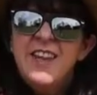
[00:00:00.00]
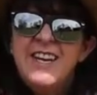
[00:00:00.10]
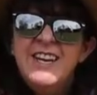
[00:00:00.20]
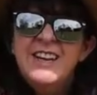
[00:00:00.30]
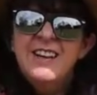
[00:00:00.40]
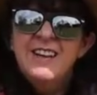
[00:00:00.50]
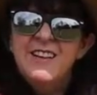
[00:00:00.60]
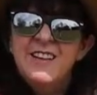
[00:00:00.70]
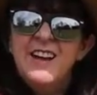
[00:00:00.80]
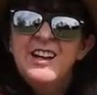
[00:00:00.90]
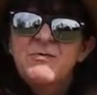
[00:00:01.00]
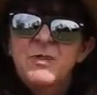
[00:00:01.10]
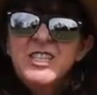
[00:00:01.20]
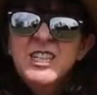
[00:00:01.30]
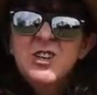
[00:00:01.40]
They need,
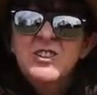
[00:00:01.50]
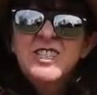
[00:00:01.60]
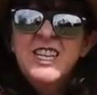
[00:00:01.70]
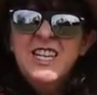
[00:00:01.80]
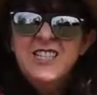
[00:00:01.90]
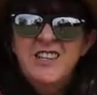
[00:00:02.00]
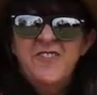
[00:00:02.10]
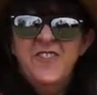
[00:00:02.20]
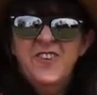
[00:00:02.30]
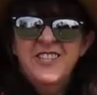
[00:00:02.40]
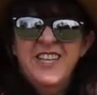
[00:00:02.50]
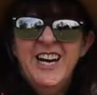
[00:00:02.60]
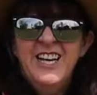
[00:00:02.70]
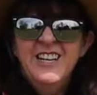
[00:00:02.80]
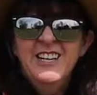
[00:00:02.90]
toes needs full
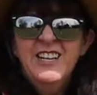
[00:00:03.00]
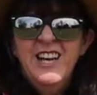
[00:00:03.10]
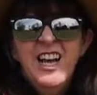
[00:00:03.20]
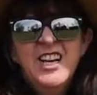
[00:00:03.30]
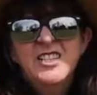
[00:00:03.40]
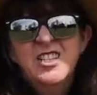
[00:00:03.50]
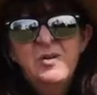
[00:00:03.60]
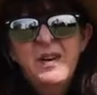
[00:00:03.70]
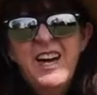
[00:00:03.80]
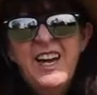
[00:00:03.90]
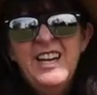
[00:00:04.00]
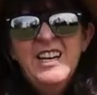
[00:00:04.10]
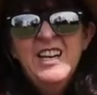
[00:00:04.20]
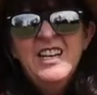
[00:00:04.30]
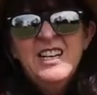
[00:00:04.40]
sun, and so by
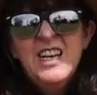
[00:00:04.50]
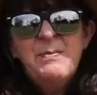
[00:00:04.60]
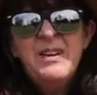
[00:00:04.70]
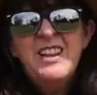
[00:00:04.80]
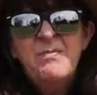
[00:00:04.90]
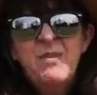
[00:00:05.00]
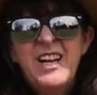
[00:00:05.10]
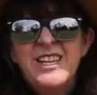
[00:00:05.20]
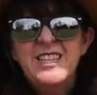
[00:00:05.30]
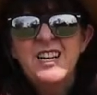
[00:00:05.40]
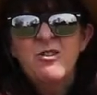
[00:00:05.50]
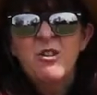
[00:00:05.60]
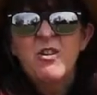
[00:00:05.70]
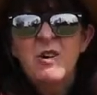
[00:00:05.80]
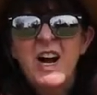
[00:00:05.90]
keeping the plants that
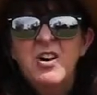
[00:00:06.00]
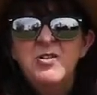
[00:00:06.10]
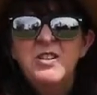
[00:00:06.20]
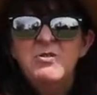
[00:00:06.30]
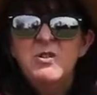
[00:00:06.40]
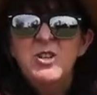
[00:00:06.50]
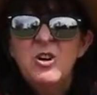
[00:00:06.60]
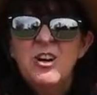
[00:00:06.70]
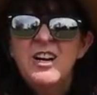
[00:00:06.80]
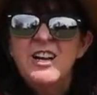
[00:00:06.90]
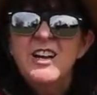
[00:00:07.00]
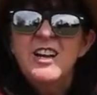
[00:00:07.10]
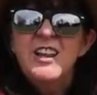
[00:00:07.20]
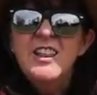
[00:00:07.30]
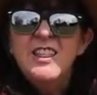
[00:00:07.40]
grow around you short,
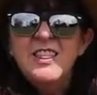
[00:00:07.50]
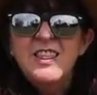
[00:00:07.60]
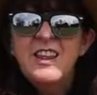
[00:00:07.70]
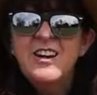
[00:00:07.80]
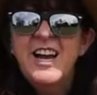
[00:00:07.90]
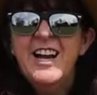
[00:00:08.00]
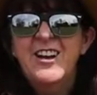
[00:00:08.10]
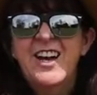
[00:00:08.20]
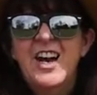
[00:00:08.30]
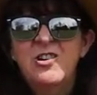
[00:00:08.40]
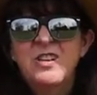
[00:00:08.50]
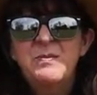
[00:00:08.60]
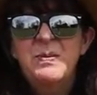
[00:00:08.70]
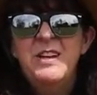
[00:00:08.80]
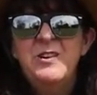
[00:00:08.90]
they're not gonna
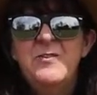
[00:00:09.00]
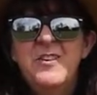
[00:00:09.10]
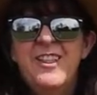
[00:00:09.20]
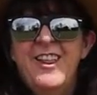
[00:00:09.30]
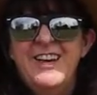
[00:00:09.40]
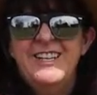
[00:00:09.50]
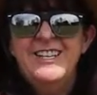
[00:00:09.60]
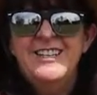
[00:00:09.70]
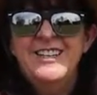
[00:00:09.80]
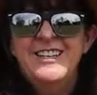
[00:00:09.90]
outcompete you for the light.